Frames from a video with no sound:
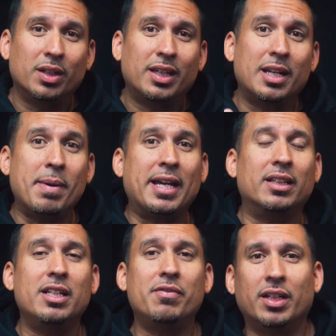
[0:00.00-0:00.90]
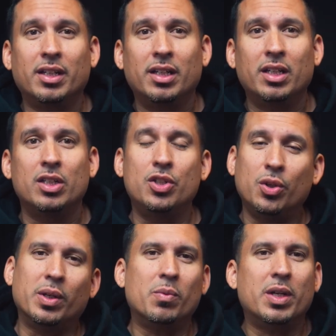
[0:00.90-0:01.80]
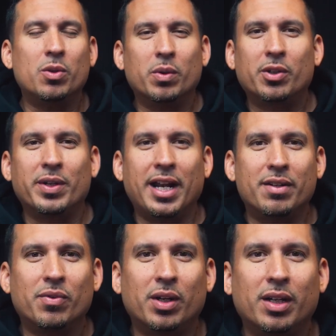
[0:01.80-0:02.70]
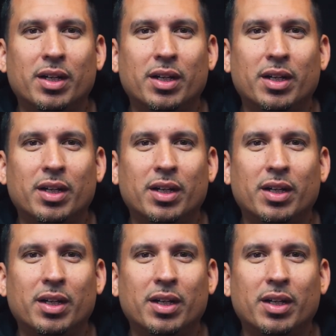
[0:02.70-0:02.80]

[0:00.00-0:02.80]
can make a living doing what you were created for.